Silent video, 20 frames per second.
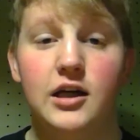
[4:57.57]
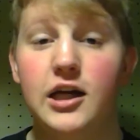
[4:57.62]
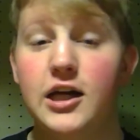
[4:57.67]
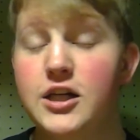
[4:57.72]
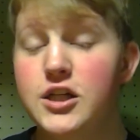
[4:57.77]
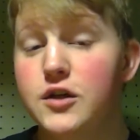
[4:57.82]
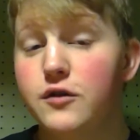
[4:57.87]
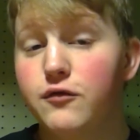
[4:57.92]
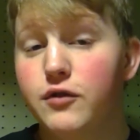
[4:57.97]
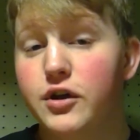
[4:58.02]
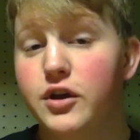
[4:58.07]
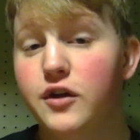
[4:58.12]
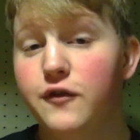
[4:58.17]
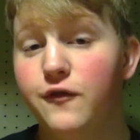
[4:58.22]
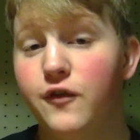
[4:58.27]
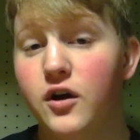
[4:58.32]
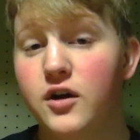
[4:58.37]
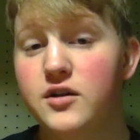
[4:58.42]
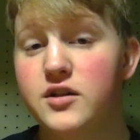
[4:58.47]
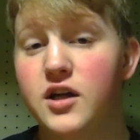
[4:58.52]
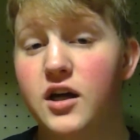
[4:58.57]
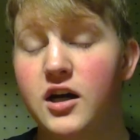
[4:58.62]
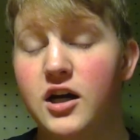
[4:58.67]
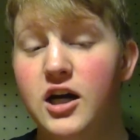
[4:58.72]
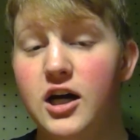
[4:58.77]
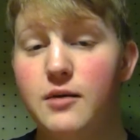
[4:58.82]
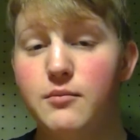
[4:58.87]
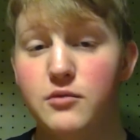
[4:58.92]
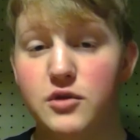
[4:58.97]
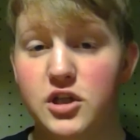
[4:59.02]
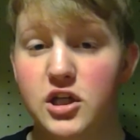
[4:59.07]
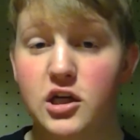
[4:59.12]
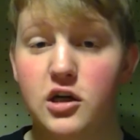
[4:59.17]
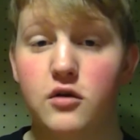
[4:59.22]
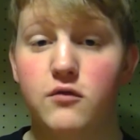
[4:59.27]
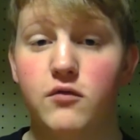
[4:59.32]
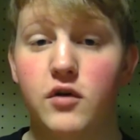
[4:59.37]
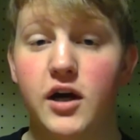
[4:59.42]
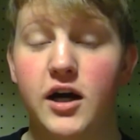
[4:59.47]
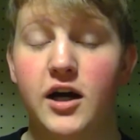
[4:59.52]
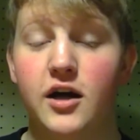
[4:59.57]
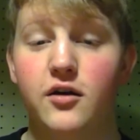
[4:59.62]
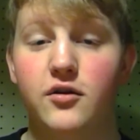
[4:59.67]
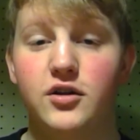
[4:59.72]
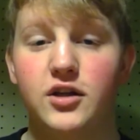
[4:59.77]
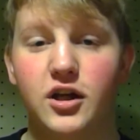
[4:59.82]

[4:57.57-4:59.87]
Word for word: It's a really fun time year round.